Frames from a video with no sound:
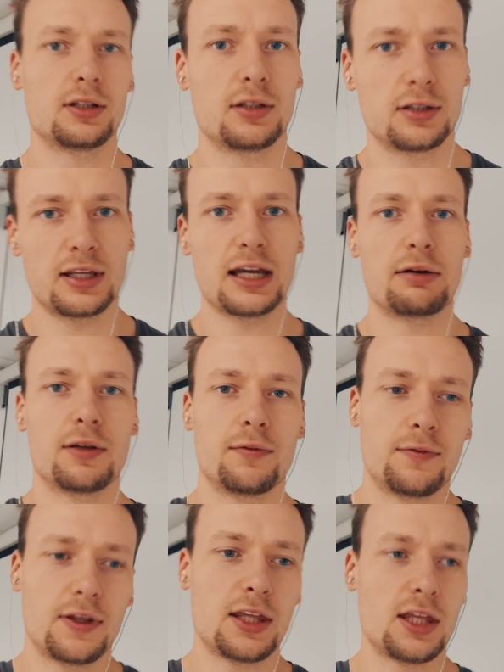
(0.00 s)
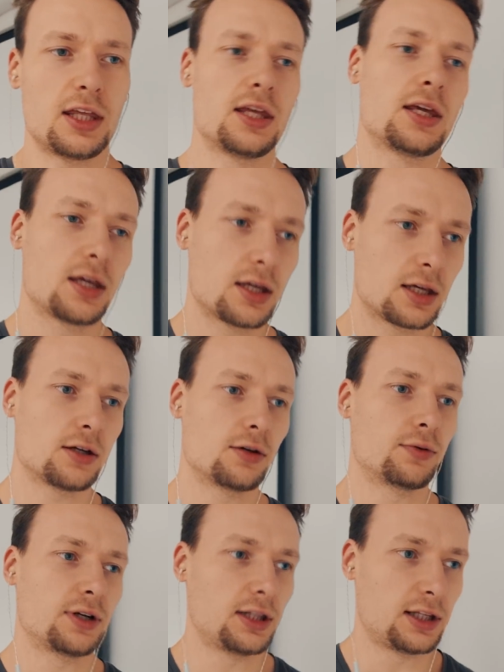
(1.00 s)
Gary Vee
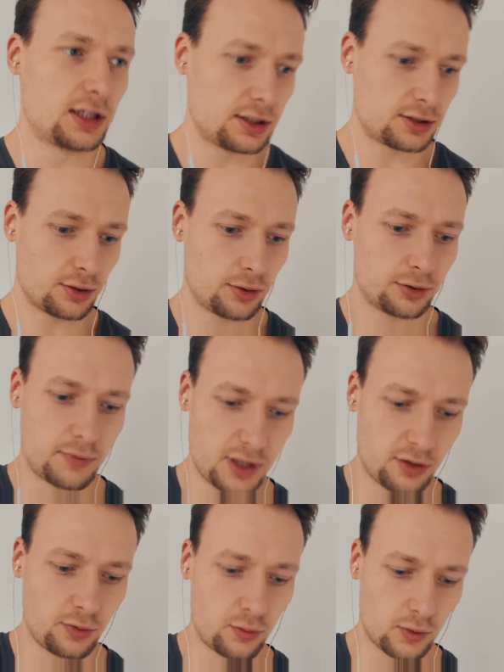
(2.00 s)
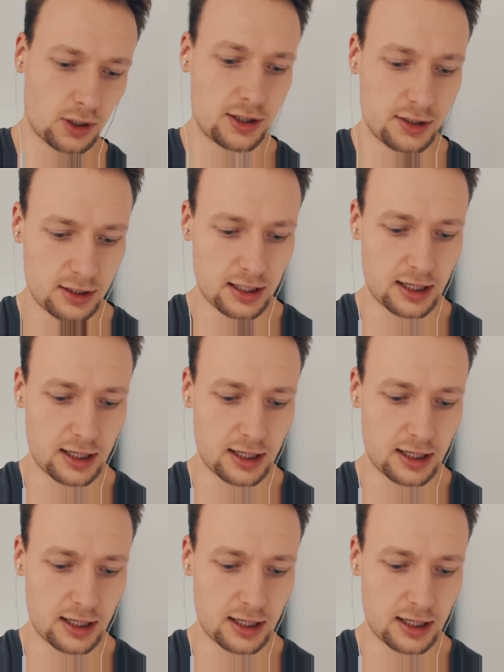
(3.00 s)
really taught me was that